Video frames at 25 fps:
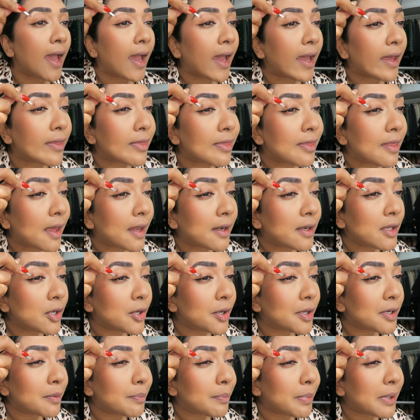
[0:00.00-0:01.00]
And then you're
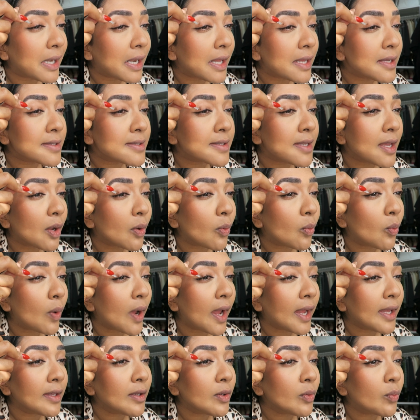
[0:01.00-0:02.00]
gonna place it
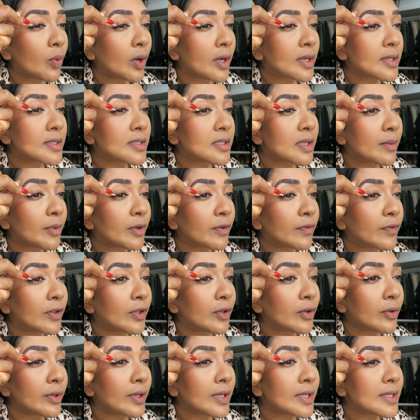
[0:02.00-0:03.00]
where you want some of
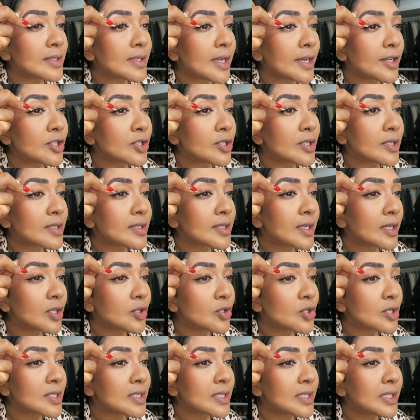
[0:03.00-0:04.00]
your extensions, and you
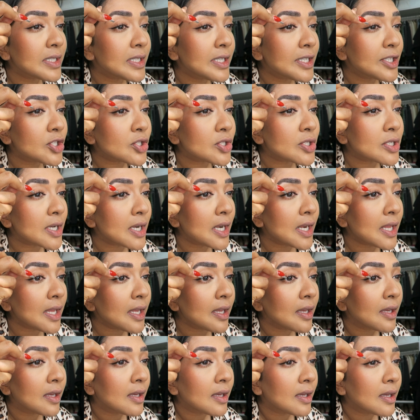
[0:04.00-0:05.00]
just
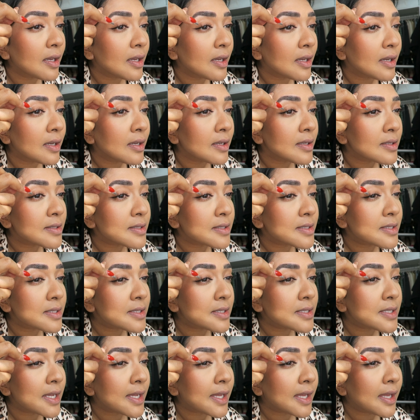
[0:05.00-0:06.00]
literally
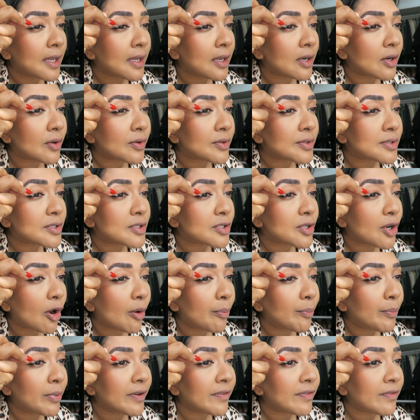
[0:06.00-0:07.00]
stick it on
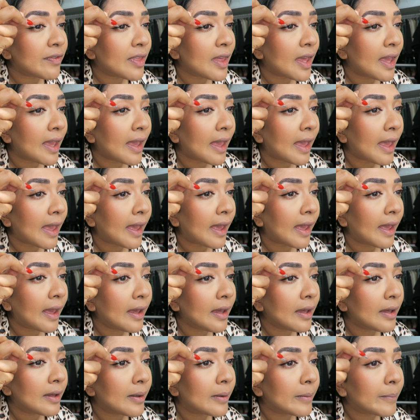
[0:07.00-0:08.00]
top of the
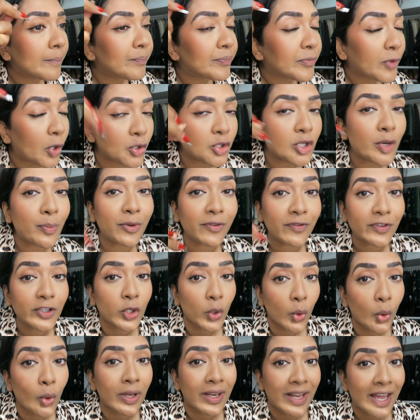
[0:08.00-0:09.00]
hair, on top of
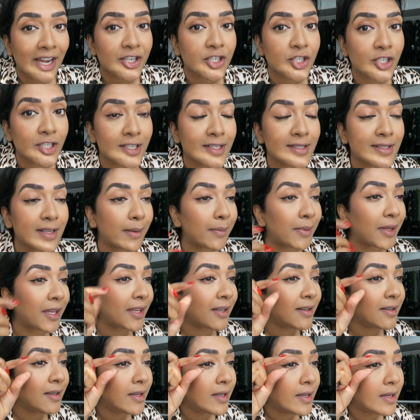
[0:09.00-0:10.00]
your lashes, I
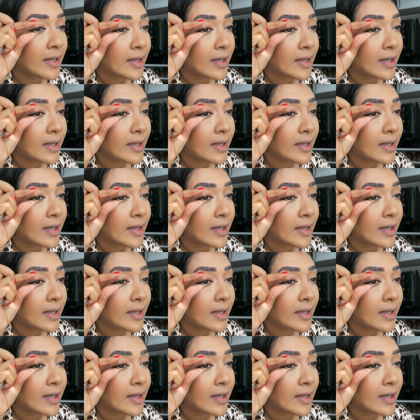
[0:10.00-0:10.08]
mean.